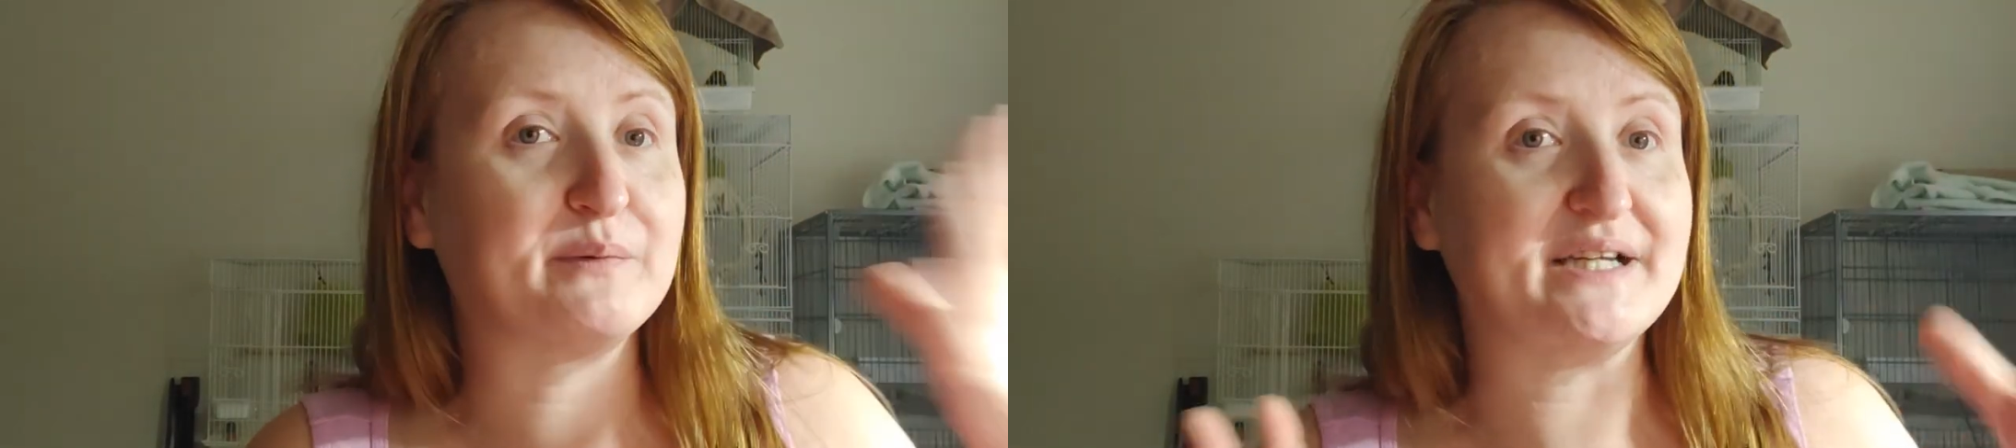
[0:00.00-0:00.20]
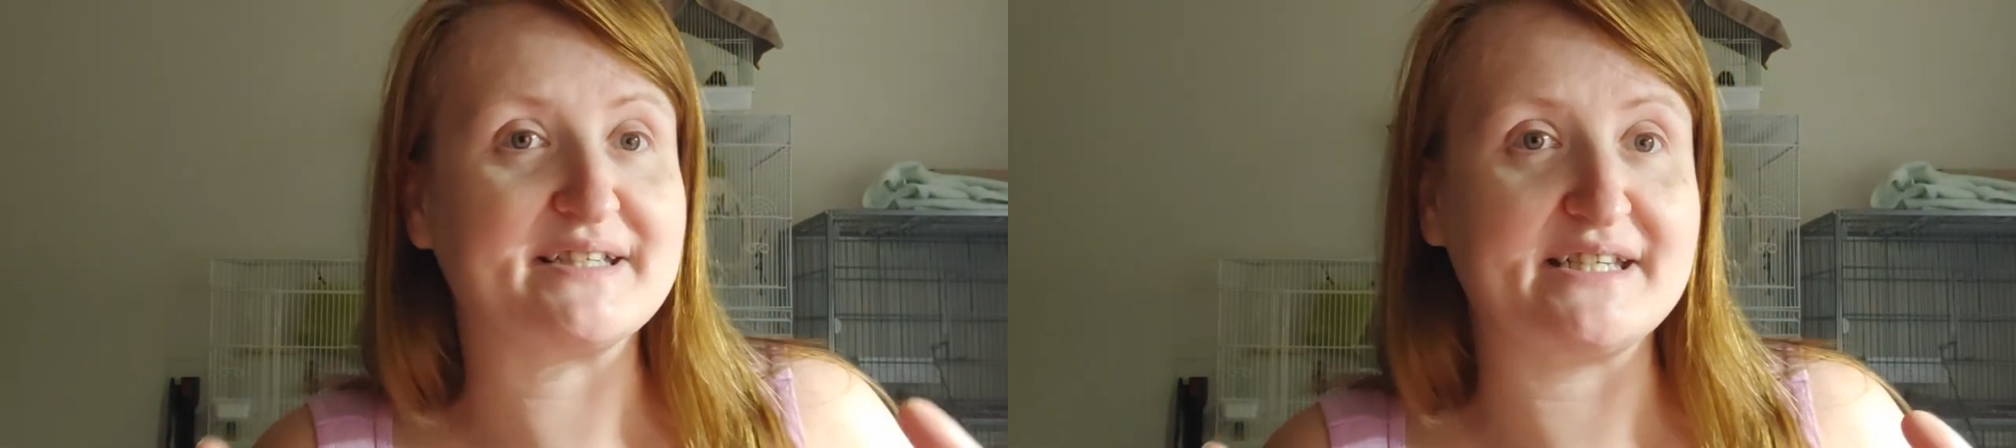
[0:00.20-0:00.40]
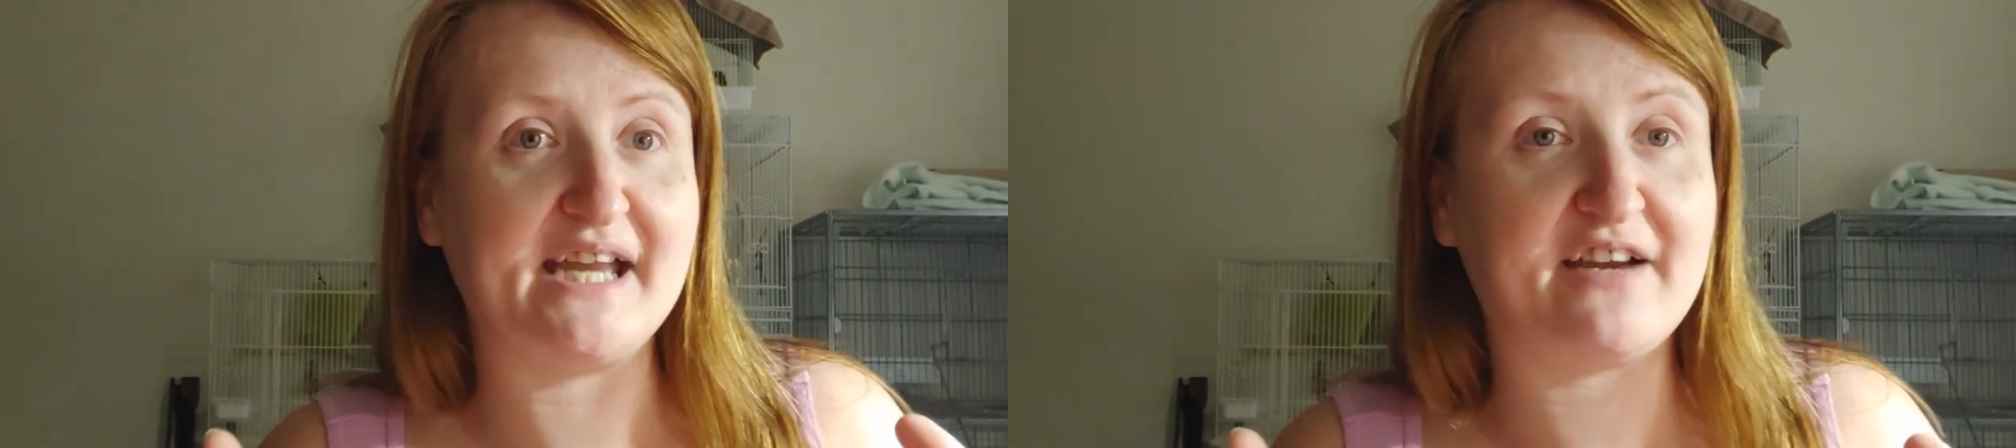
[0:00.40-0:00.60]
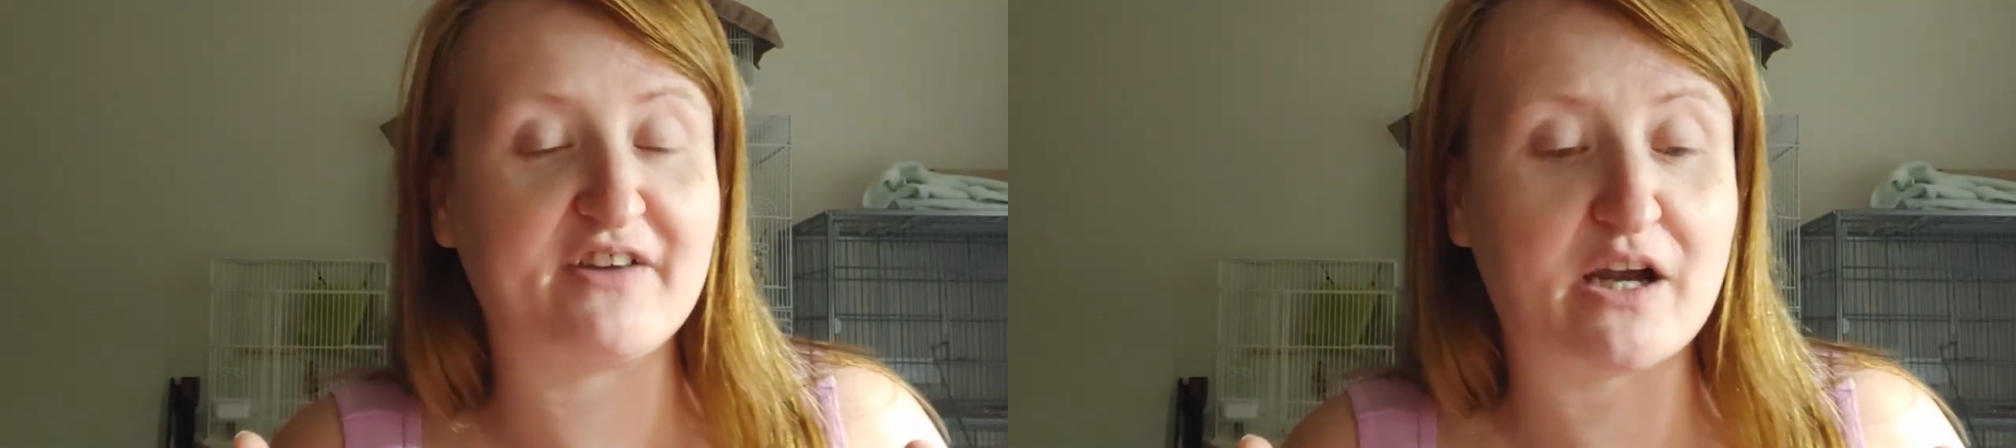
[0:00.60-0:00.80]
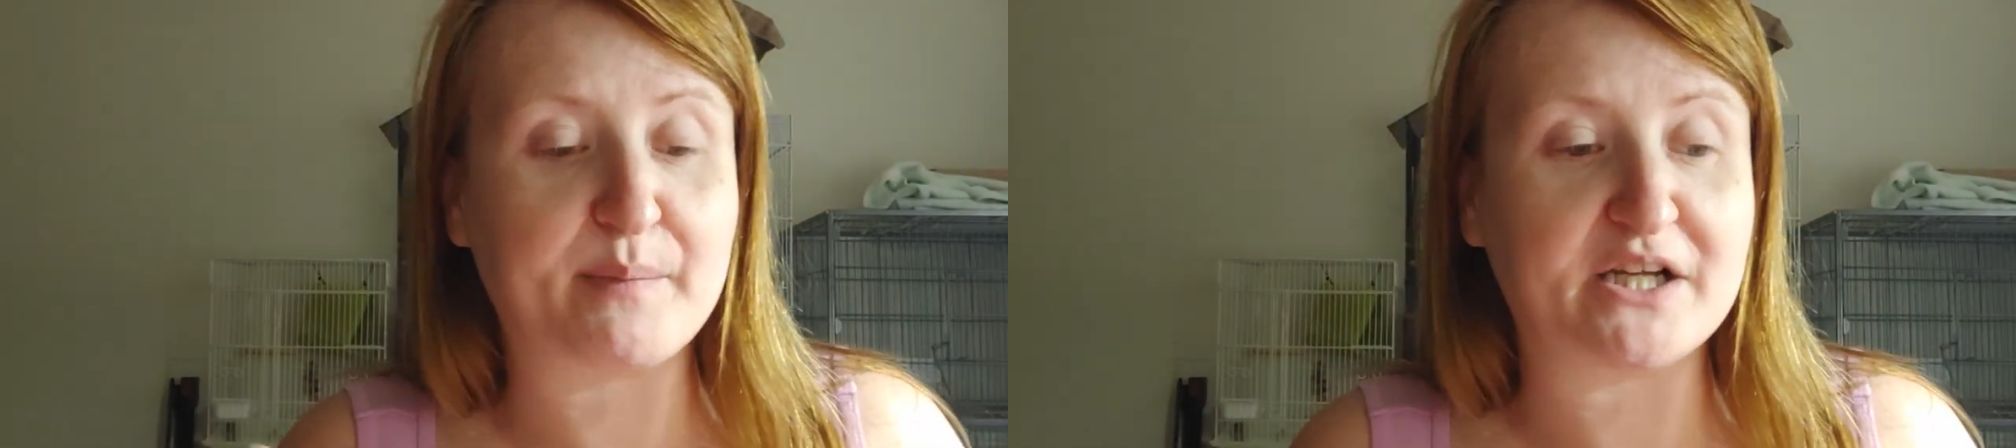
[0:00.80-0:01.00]
It doesn't take
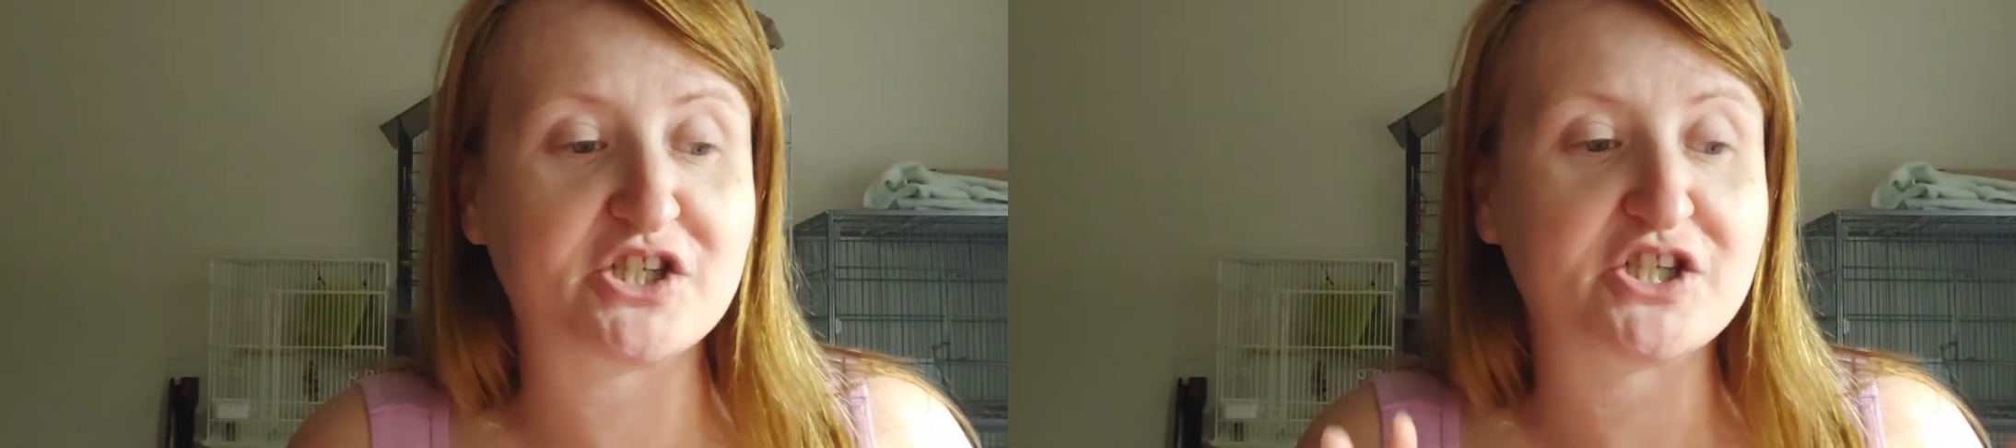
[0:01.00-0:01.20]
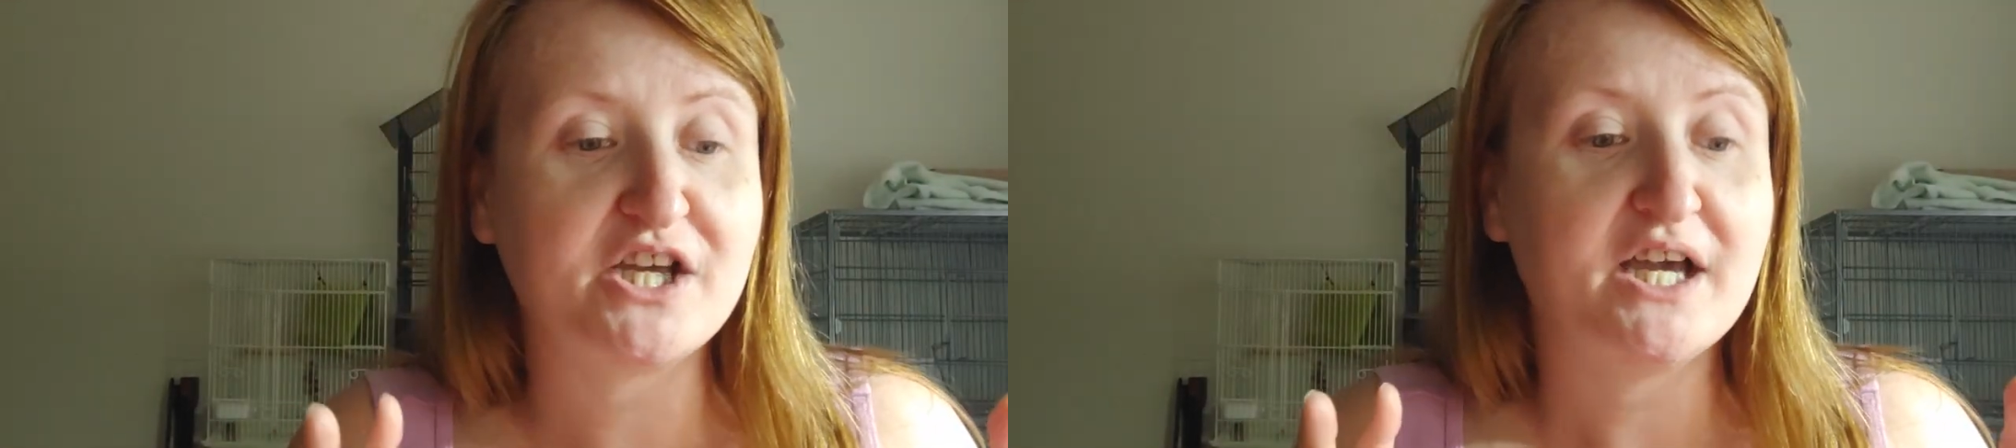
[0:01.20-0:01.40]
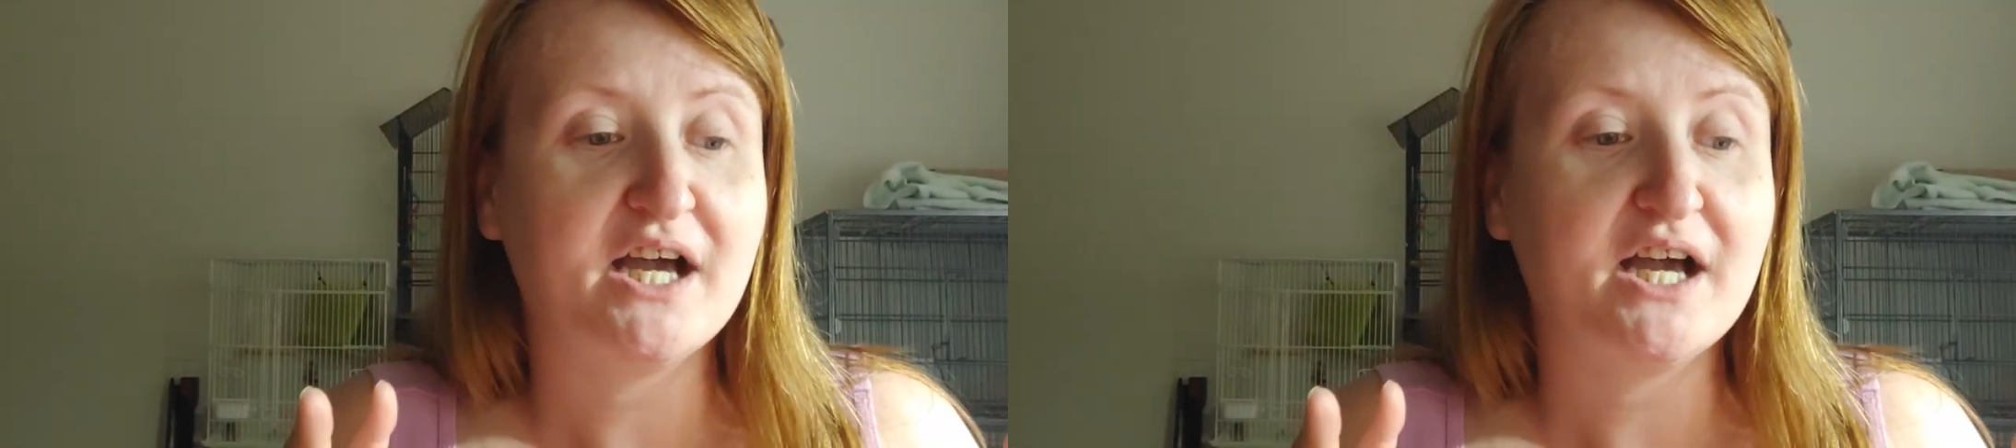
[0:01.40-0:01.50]
very much.